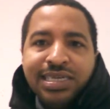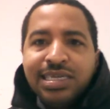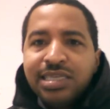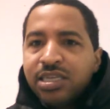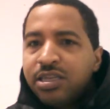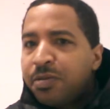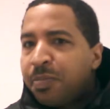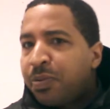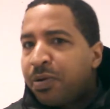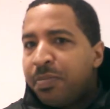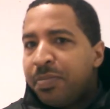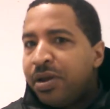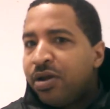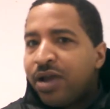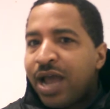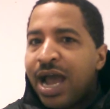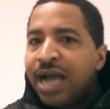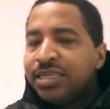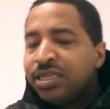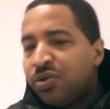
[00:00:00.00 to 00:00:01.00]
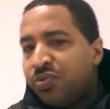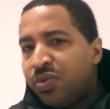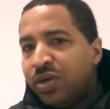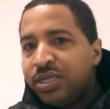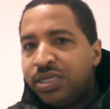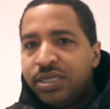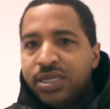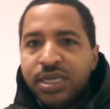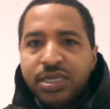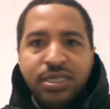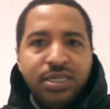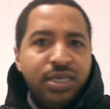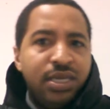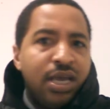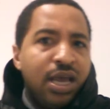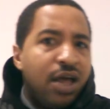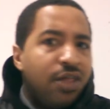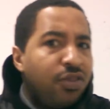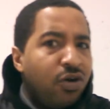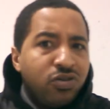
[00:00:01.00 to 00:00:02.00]
These are the premier guys at 160.
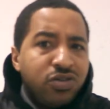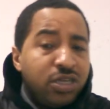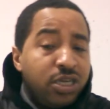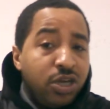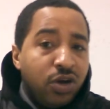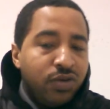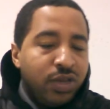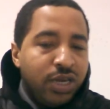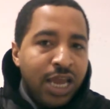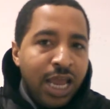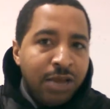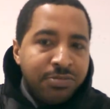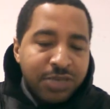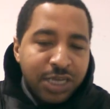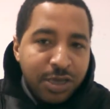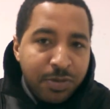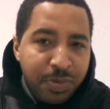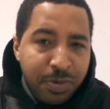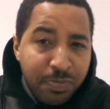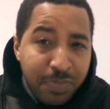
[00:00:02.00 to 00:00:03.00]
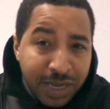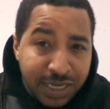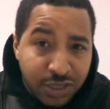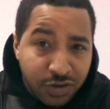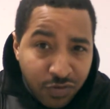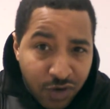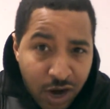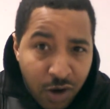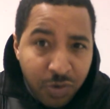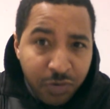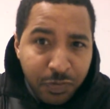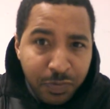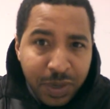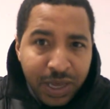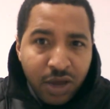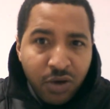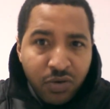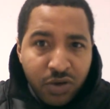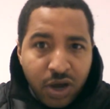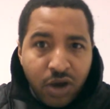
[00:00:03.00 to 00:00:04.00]
Those are the only names that could be mixed around with
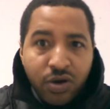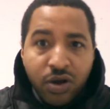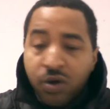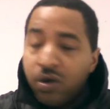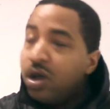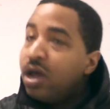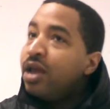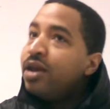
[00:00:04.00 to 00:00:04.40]
Miguel Cotto.